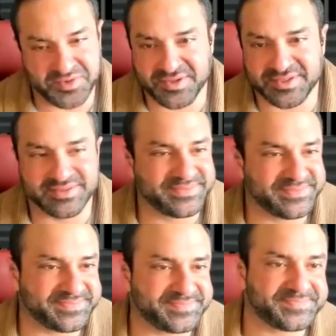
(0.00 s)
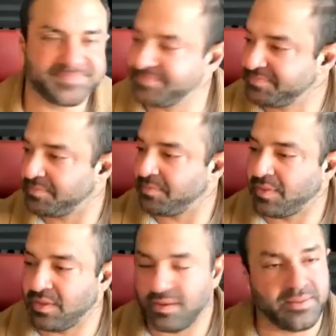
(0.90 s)
course. No,
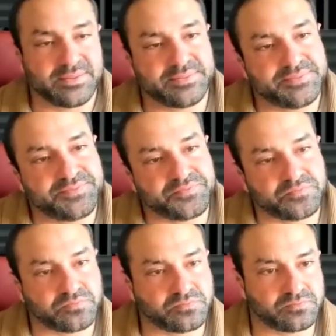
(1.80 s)
well, with that, actually,